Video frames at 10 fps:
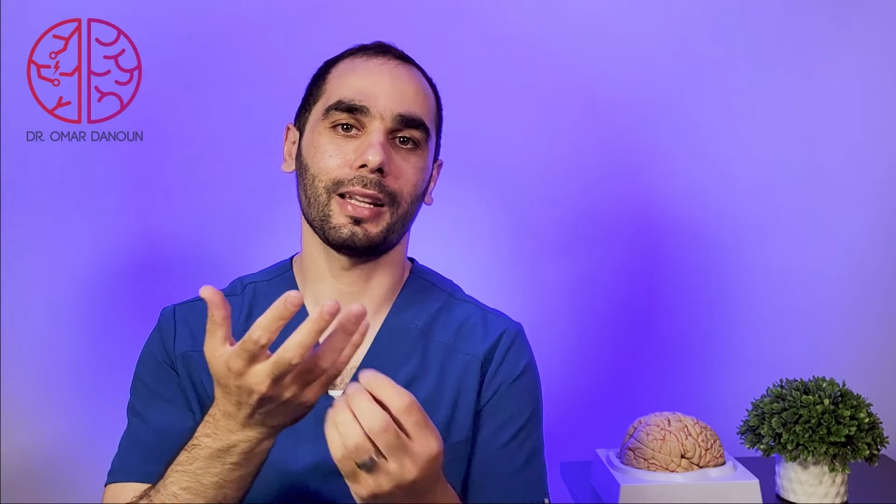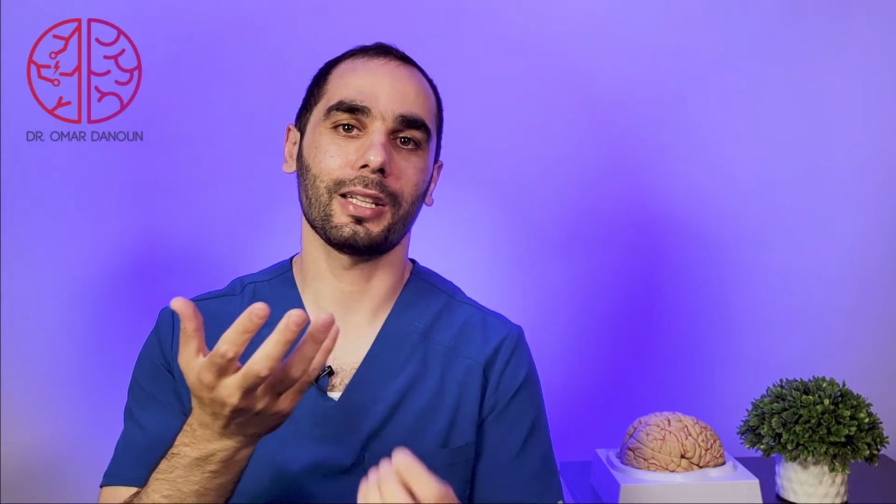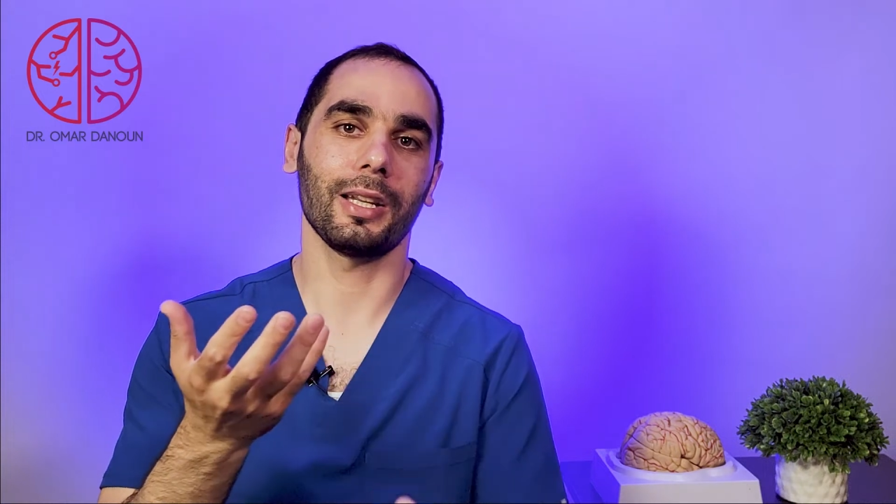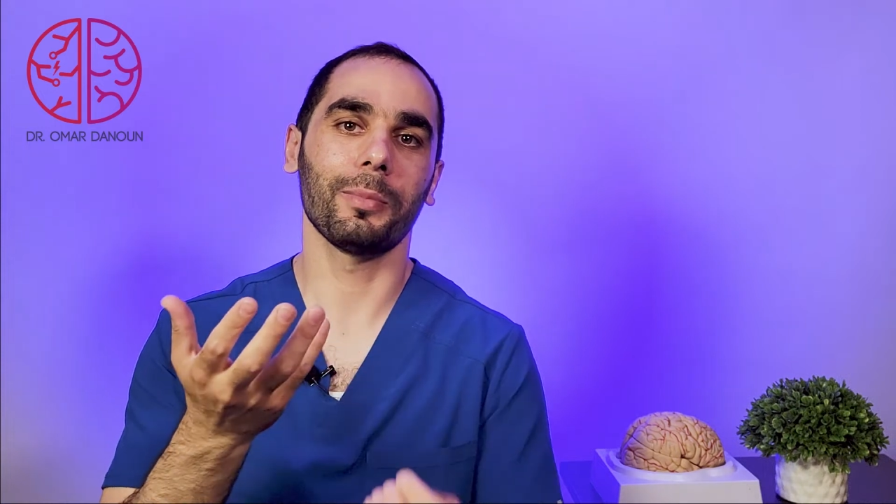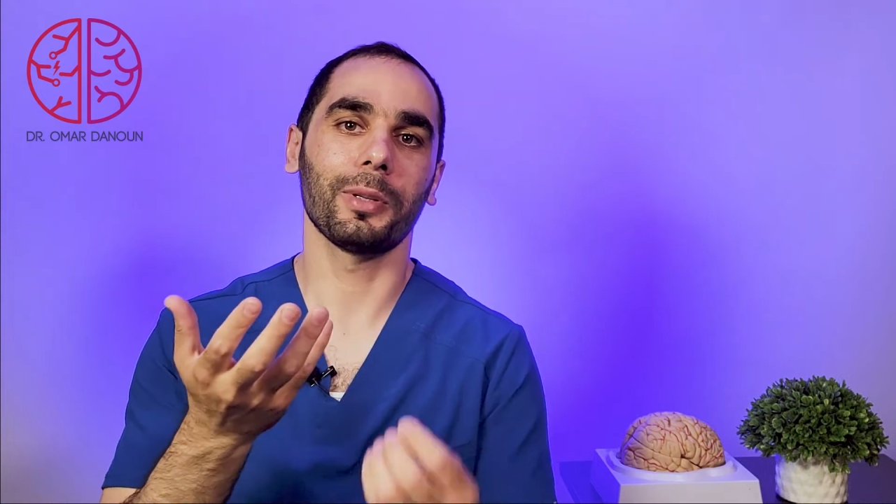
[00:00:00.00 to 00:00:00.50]

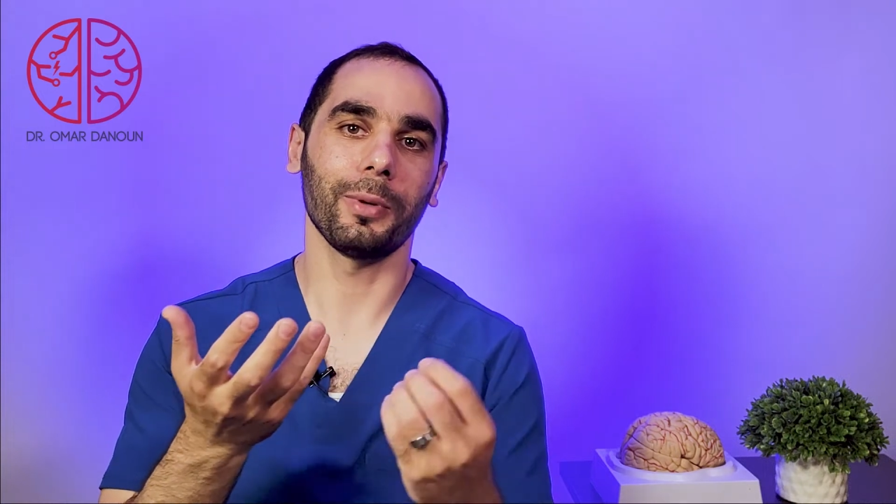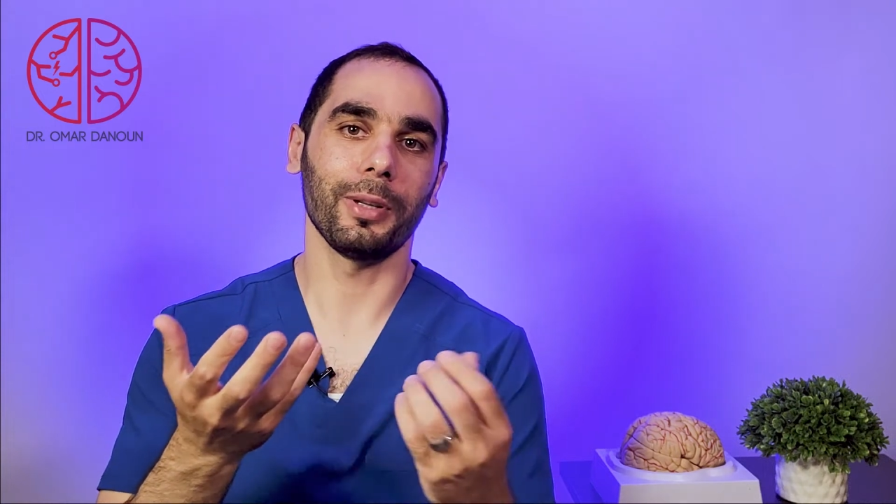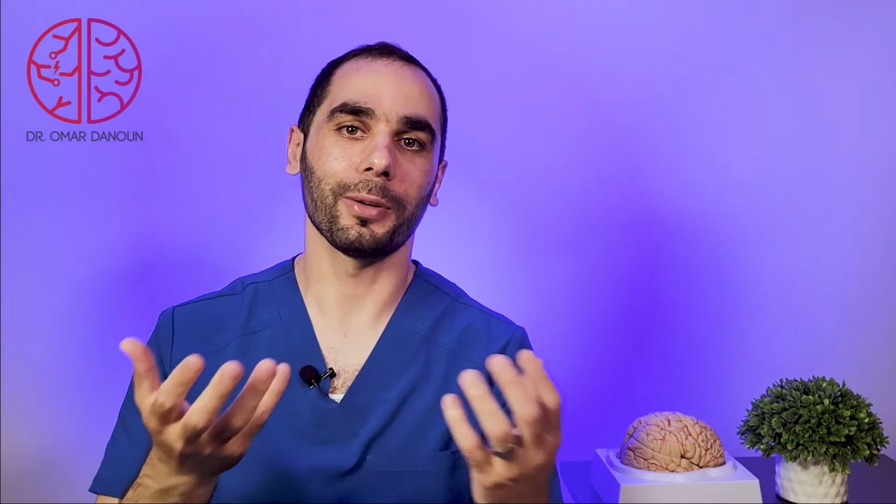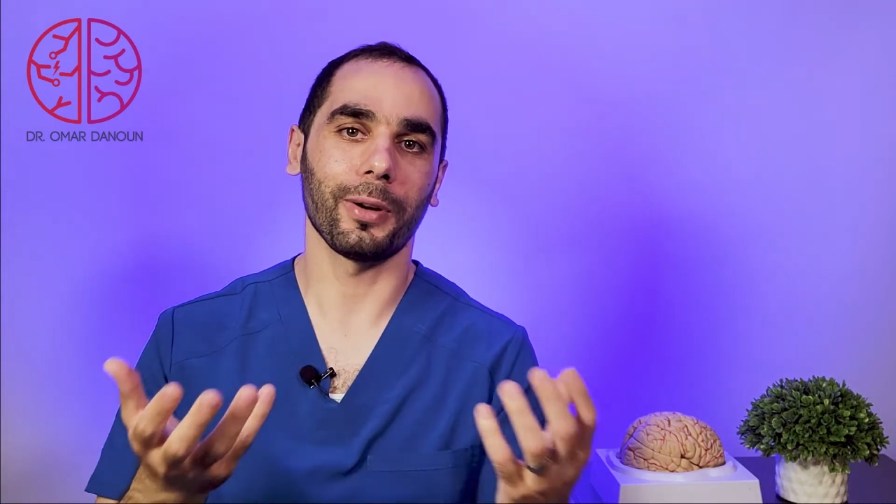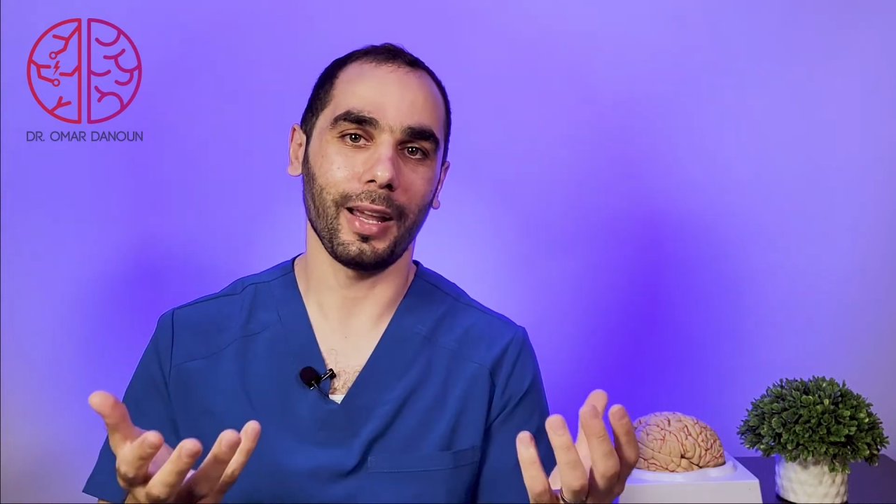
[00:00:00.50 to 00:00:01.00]
slip between
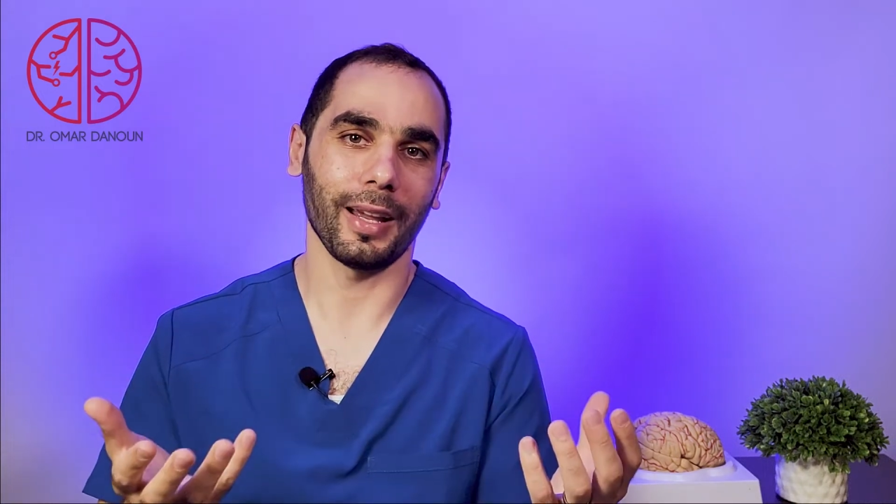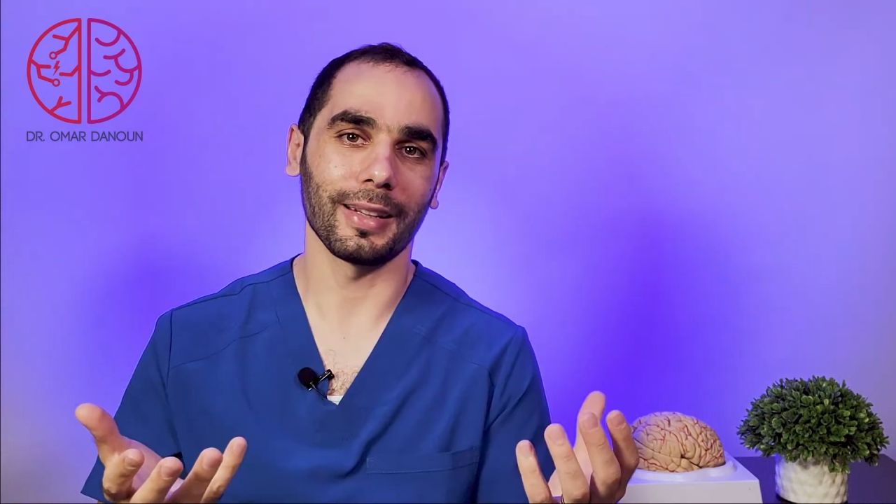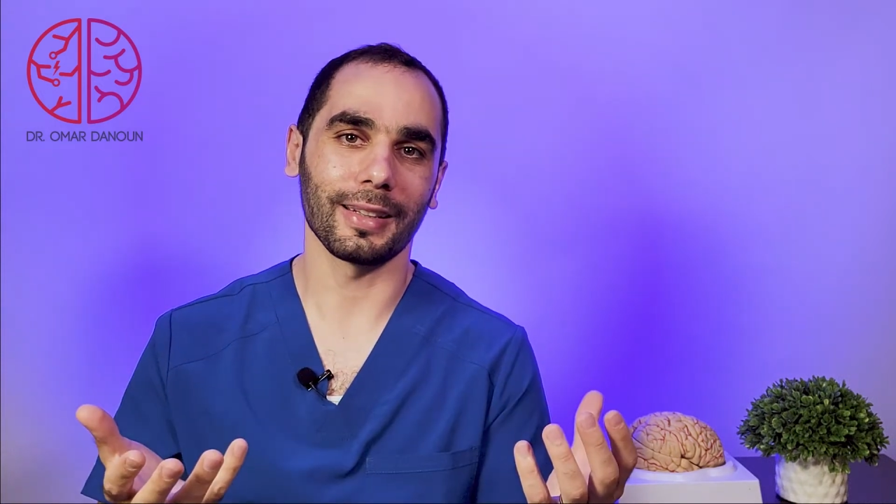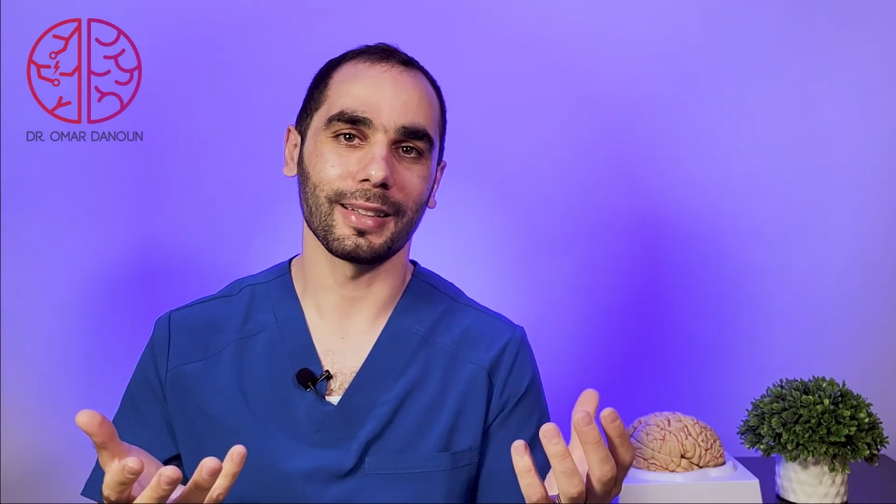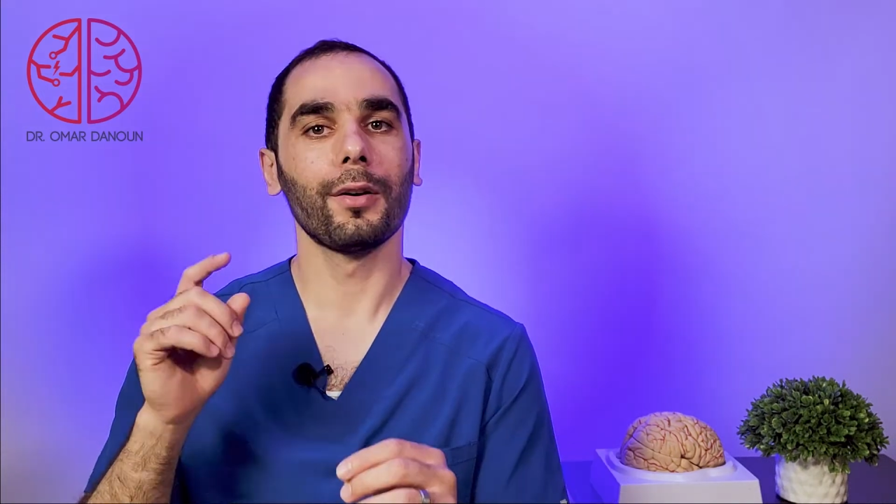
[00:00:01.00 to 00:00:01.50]
your
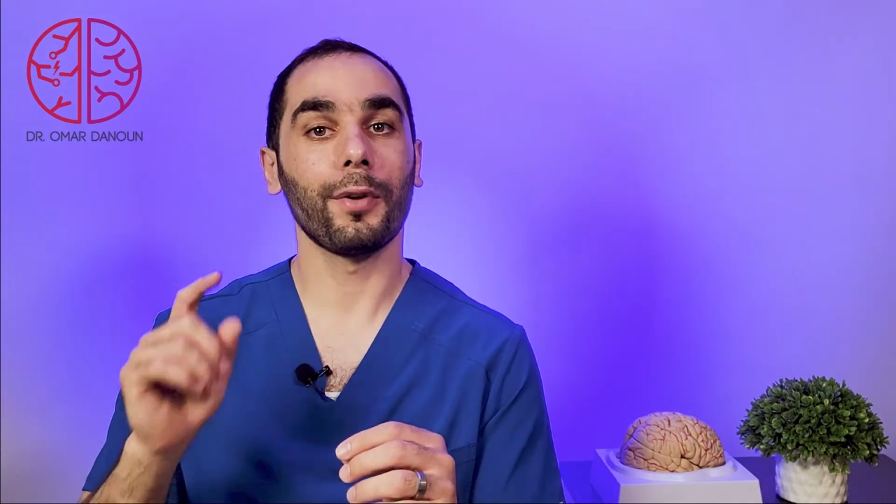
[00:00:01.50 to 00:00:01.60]
hands.